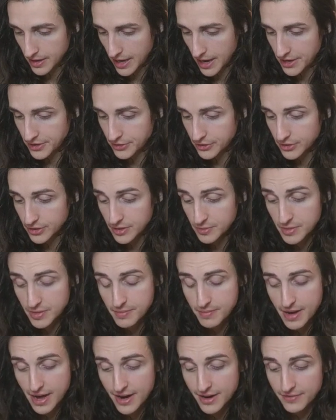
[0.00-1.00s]
And you're going to be
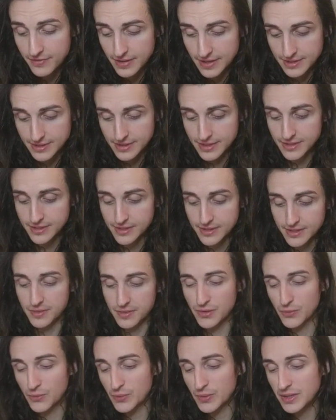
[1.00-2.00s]
manifesting
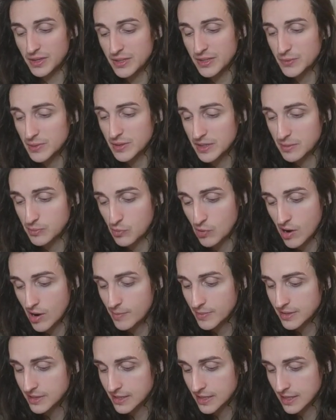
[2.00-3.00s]
something really, really
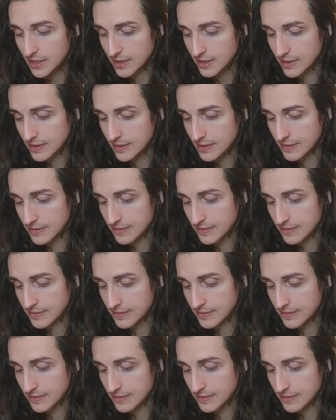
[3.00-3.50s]
promising.